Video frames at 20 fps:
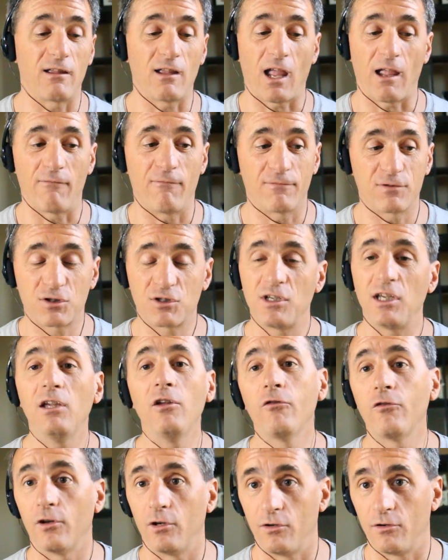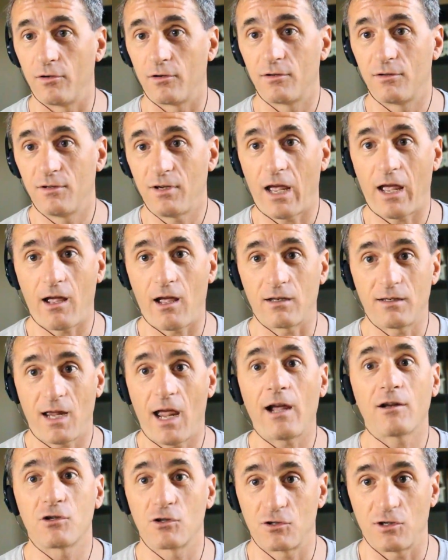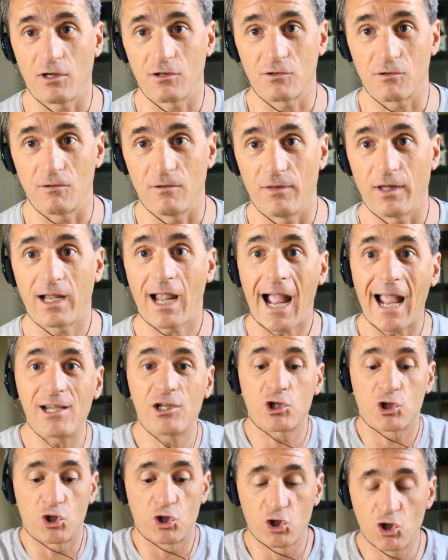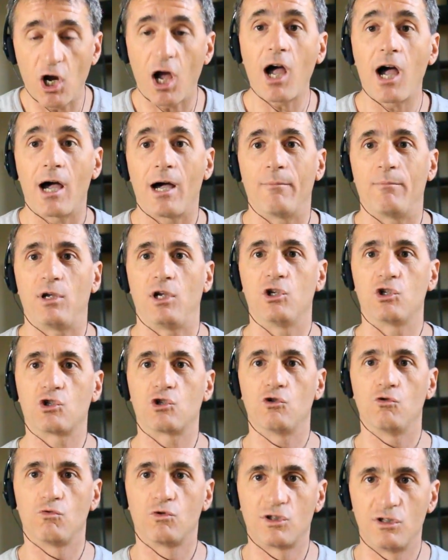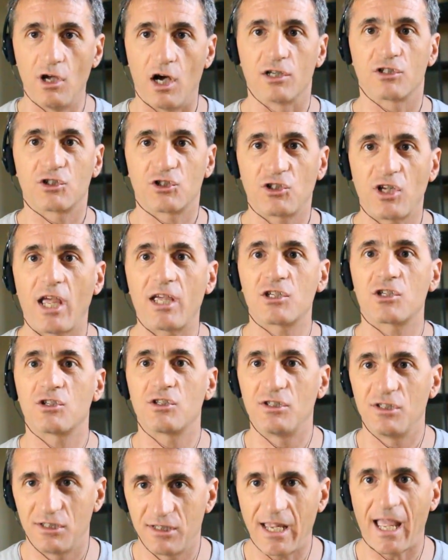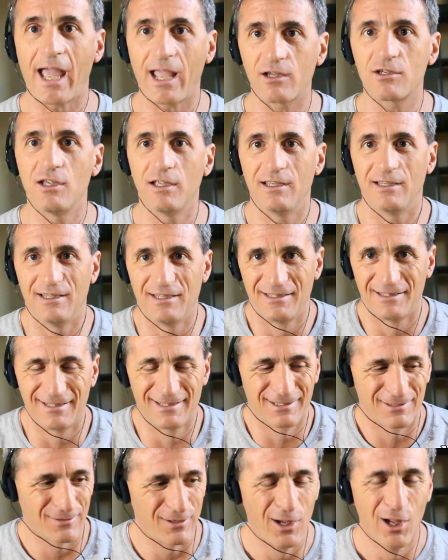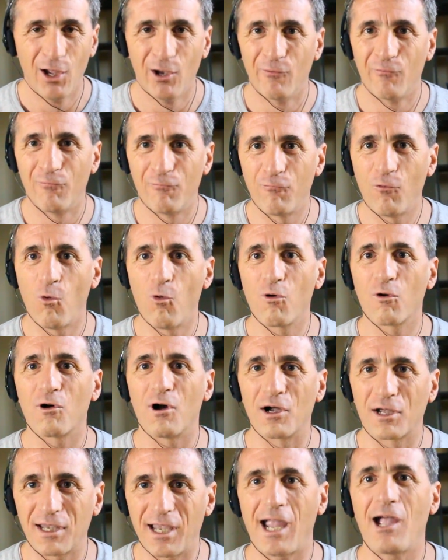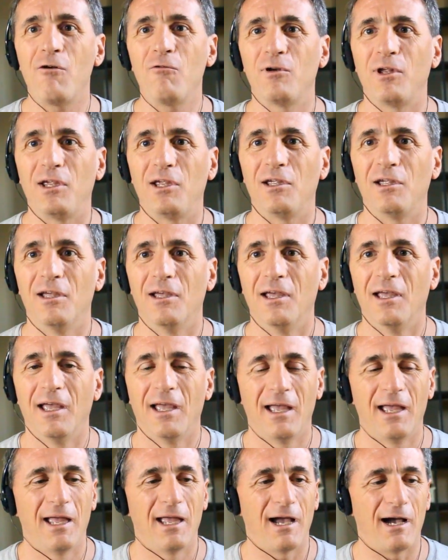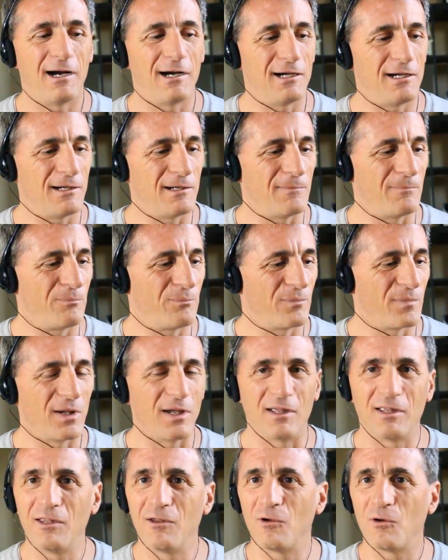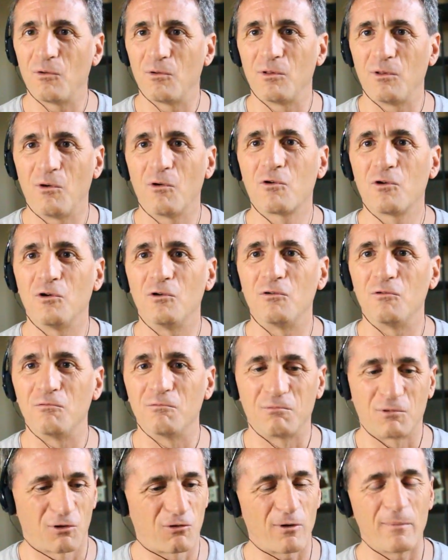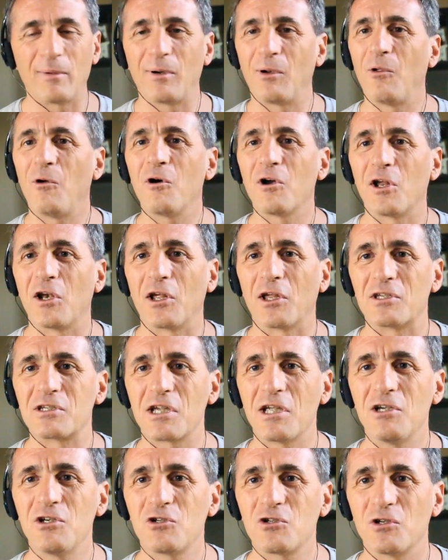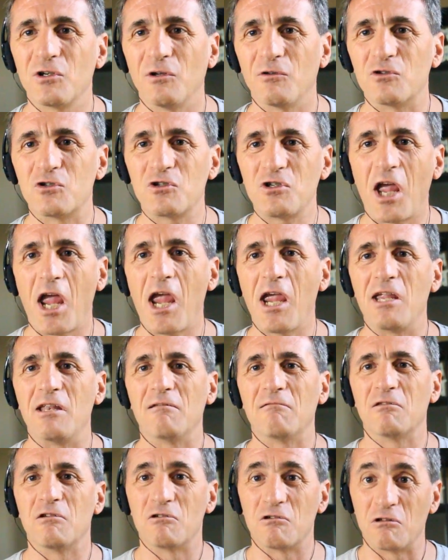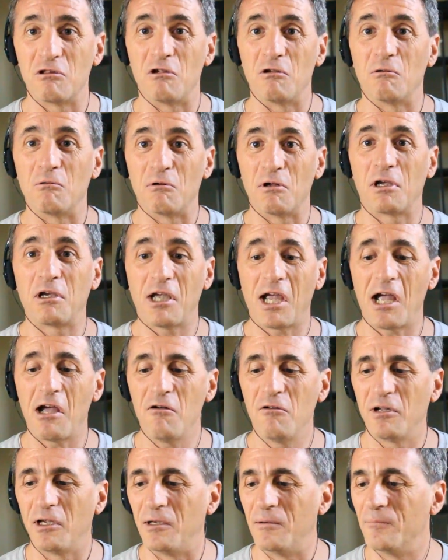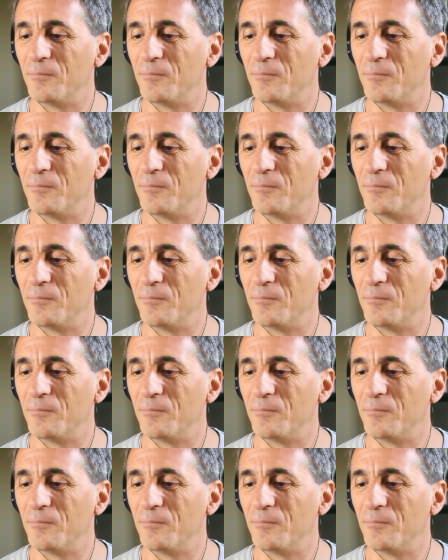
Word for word: seasoned tax assessor. The guy's job is to assess taxes for a county, you know, local criminal organization of the state, you know, the county.